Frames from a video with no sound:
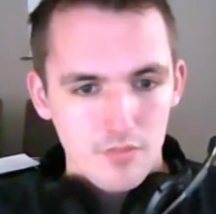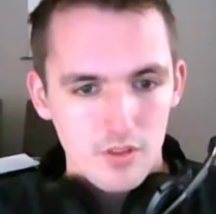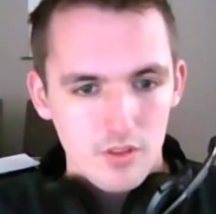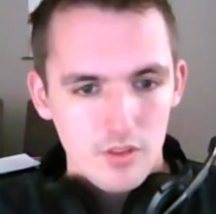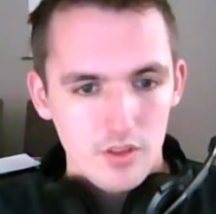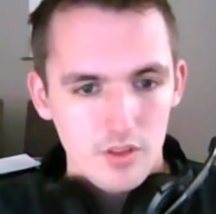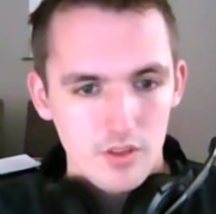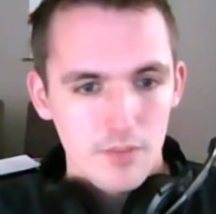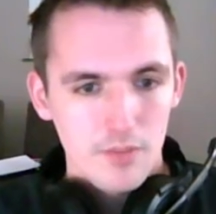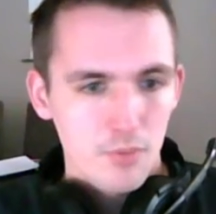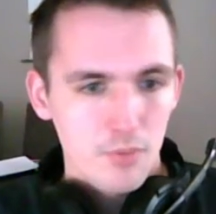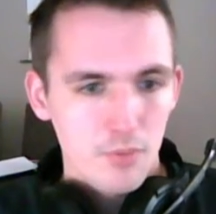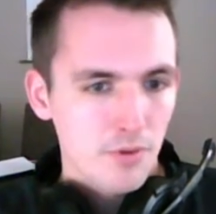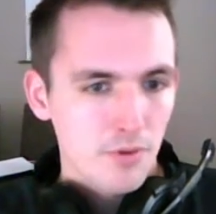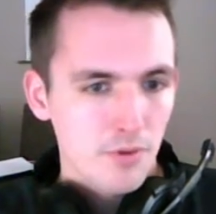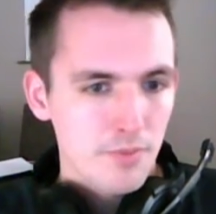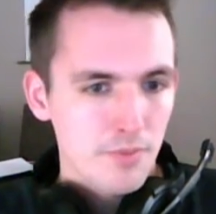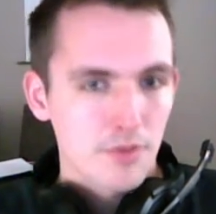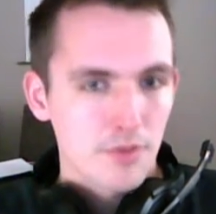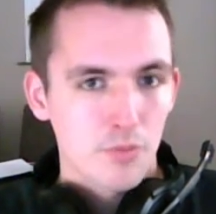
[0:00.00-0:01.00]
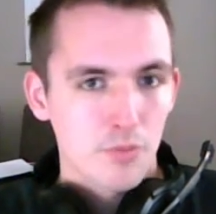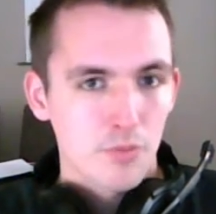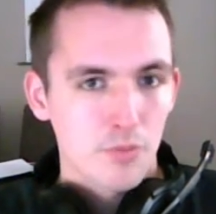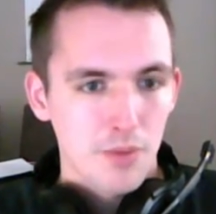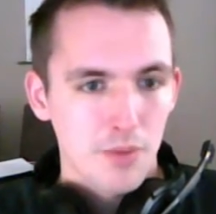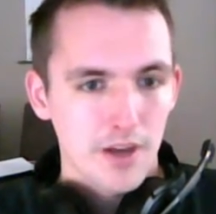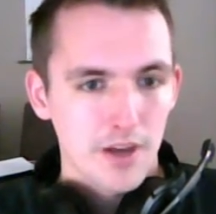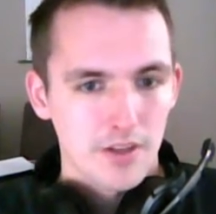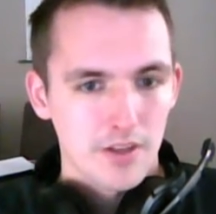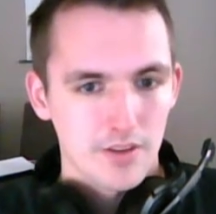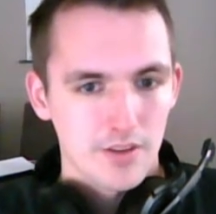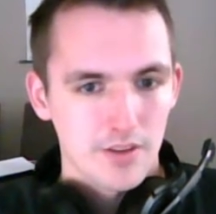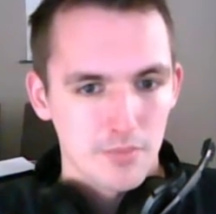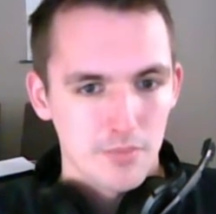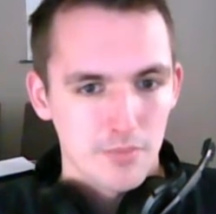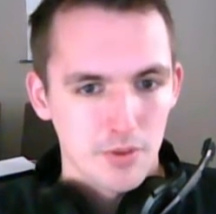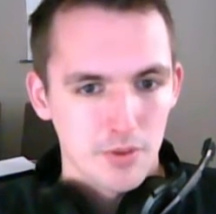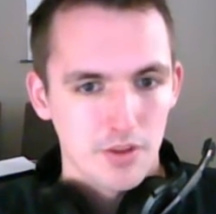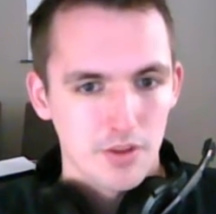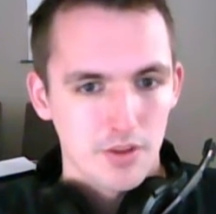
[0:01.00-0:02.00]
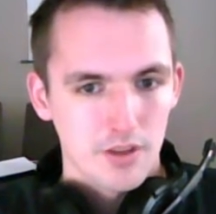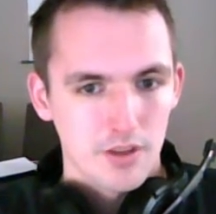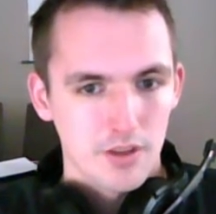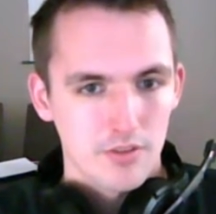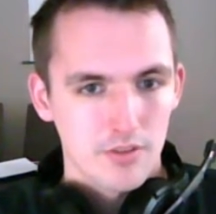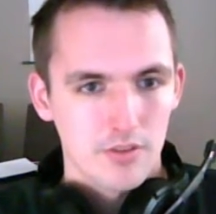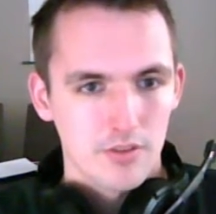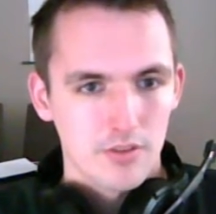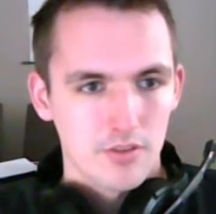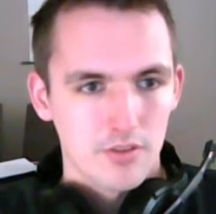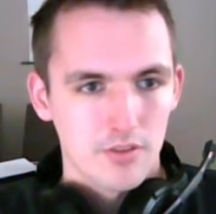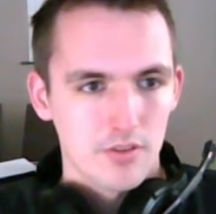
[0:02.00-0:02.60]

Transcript: The polypixel pack, the buildings.